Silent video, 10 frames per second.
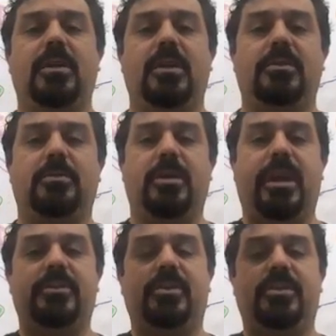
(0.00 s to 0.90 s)
So I'm going to
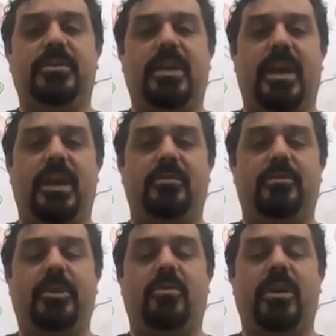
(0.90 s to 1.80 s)
ask you to scan
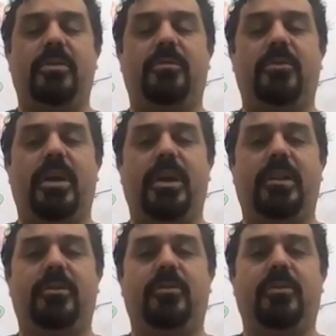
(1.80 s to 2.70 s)
from the crown of your
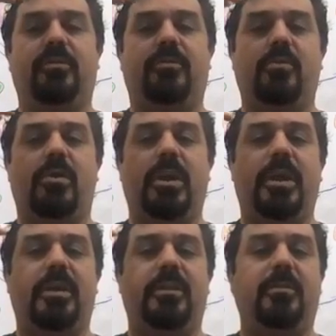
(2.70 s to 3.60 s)
head through your
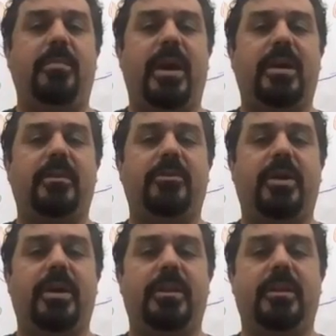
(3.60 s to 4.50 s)
forehead, the back of your
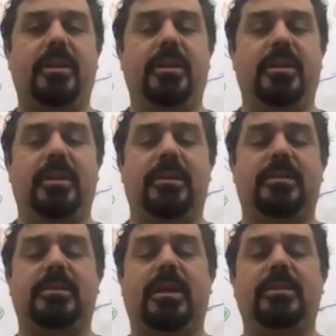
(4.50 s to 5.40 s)
head, the
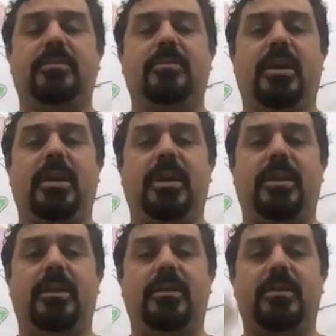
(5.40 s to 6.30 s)
sides of your
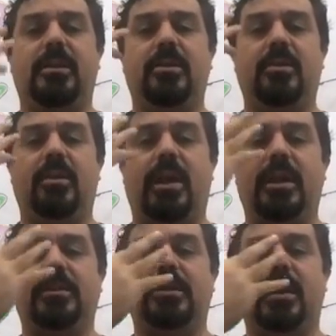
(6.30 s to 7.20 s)
head, your
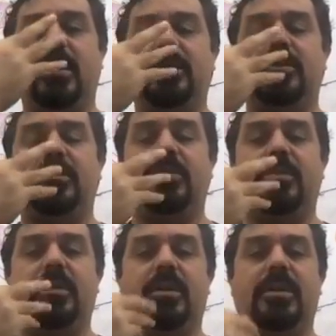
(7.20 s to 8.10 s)
eye sockets,
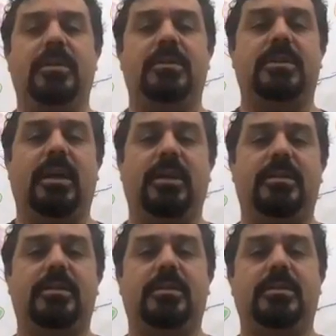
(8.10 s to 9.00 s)
your
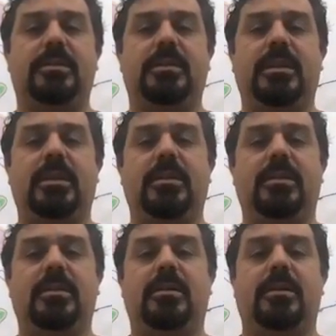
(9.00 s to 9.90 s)
sinuses,
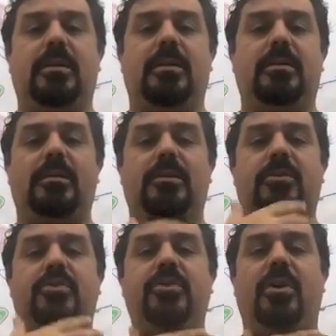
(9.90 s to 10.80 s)

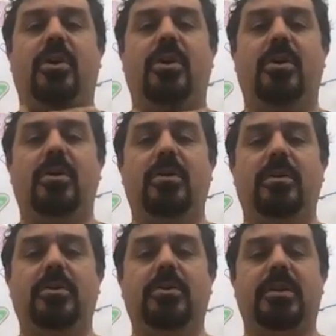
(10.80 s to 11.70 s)
your jaw,
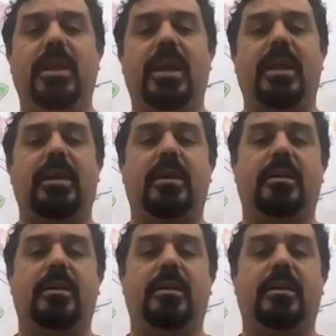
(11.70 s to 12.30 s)
your neck,